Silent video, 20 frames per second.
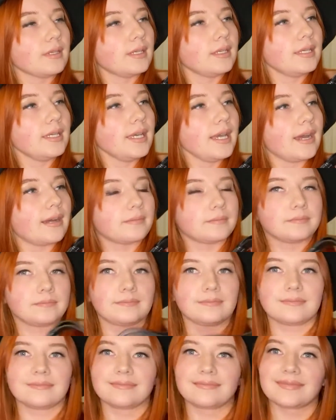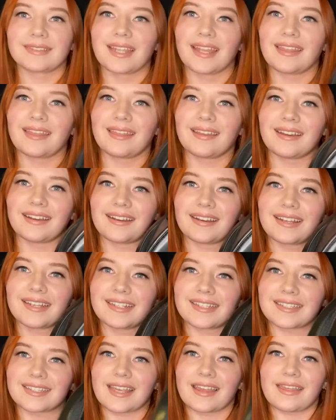yeah, there
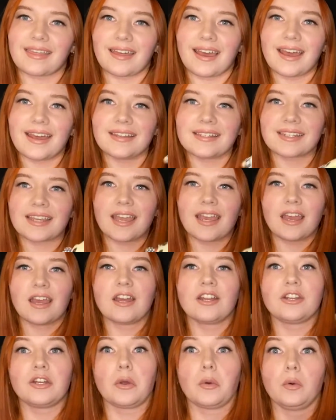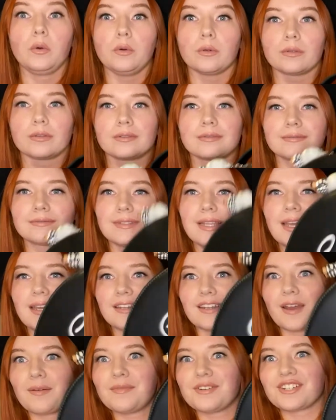is that. No,
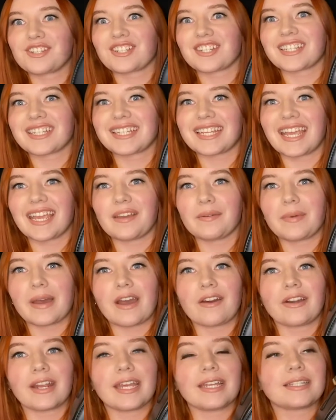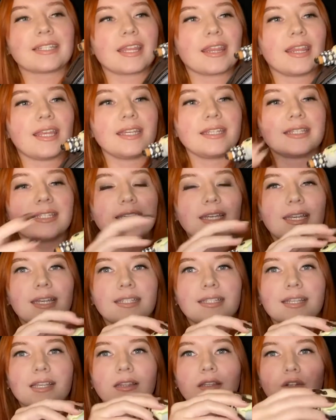not much to say about it. This
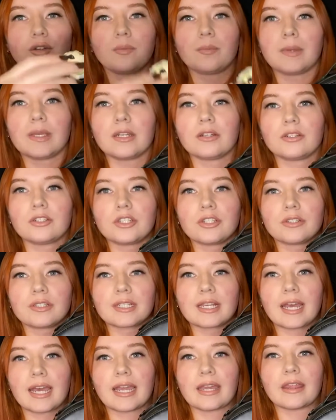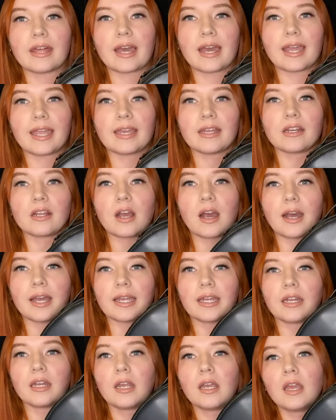is a little Beetlejuice guy that I had
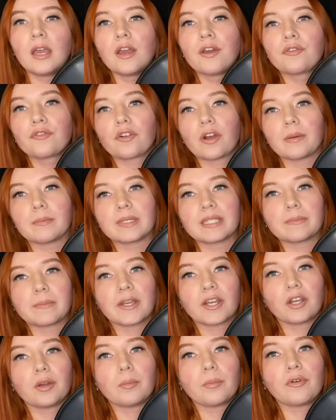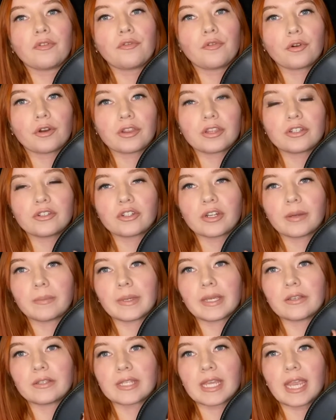gotten from Spirit before the trip.
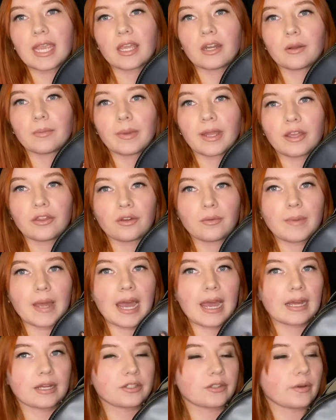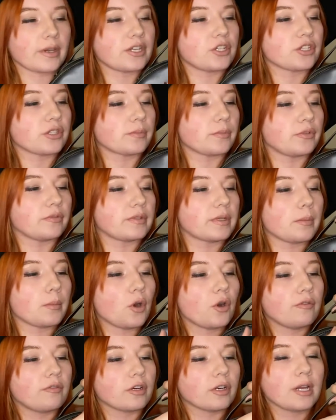He was hanging on my other pack, so I just moved him
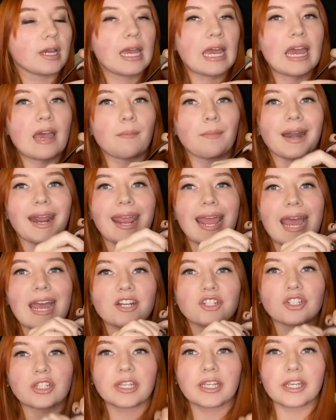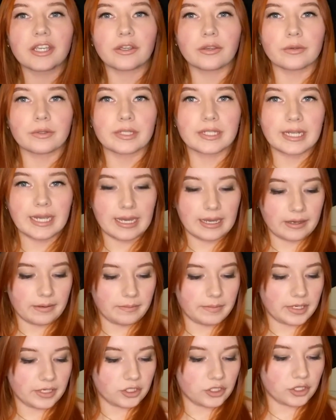over, but I actually used
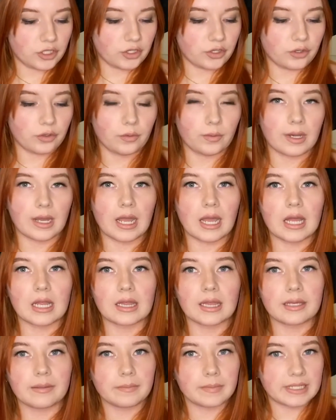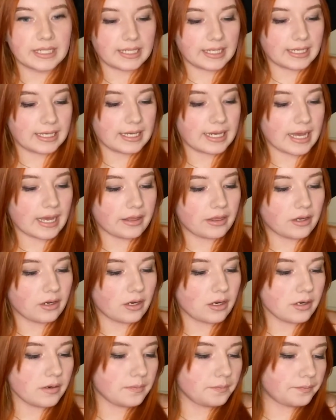him to clip
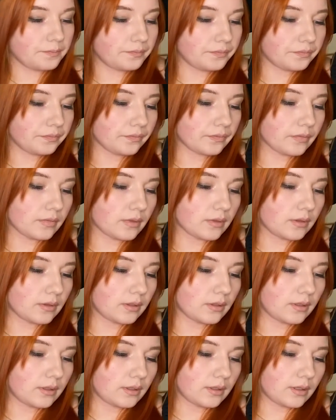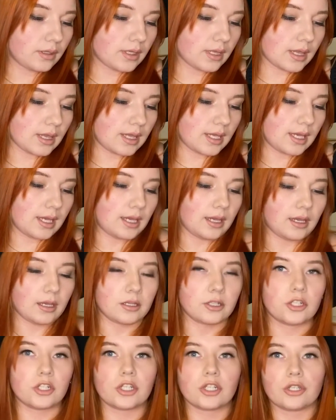together the
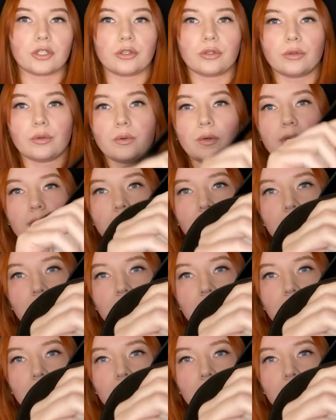two